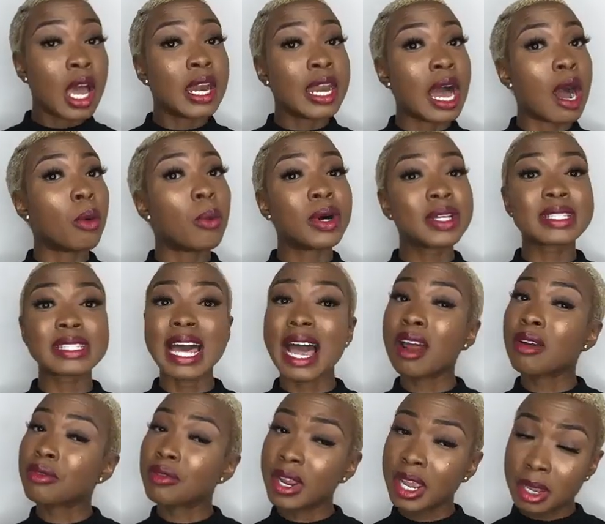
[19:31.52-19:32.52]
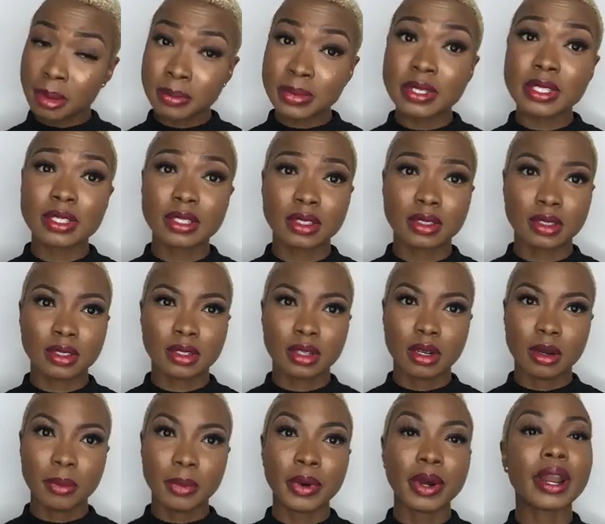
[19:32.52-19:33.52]
Now, I was not raped,
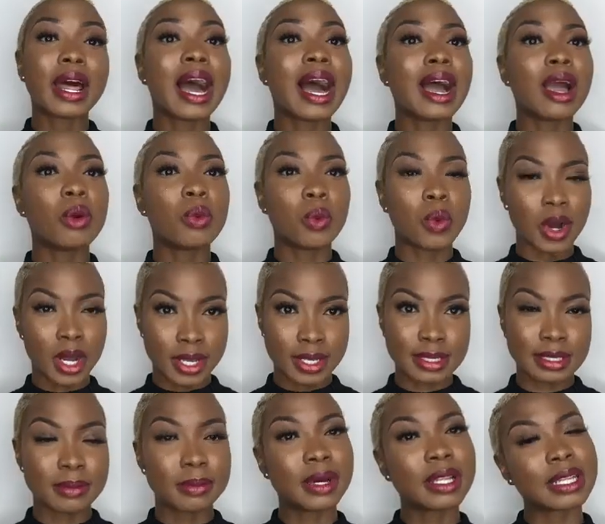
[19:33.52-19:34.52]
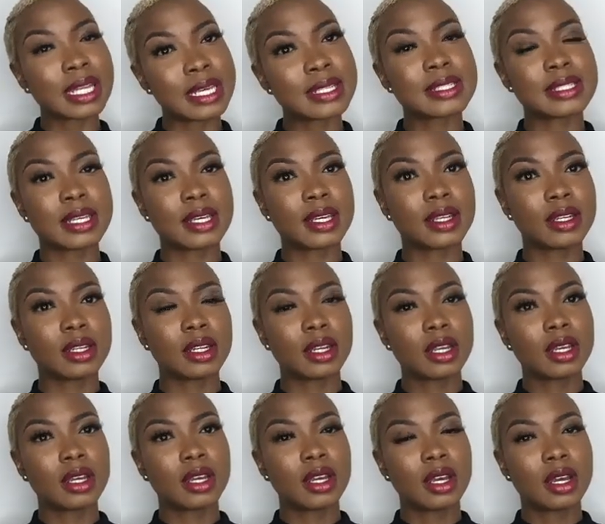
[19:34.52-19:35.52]
but I was molested
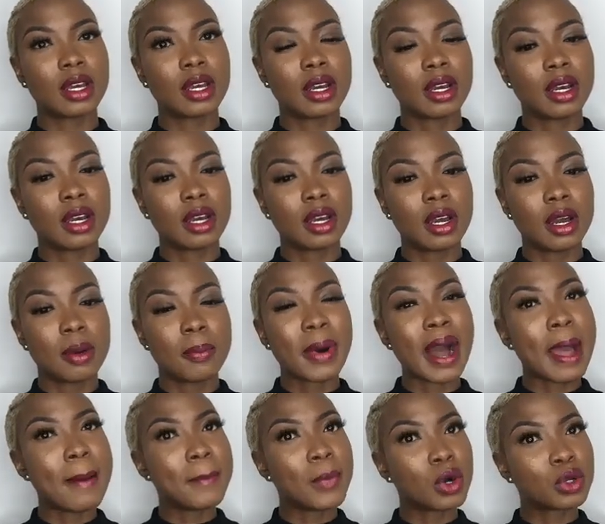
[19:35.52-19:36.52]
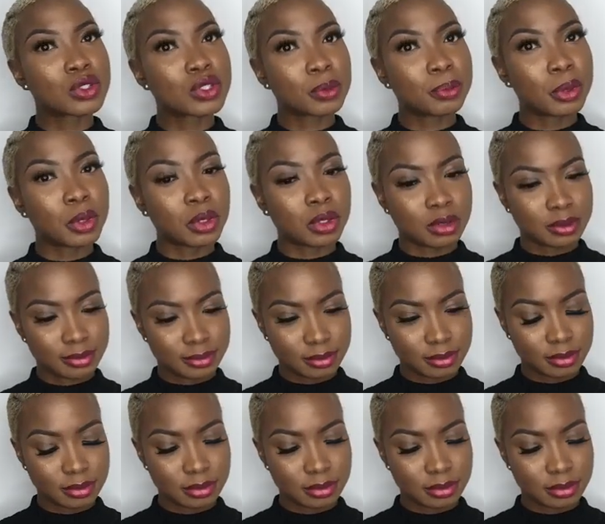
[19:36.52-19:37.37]
by multiple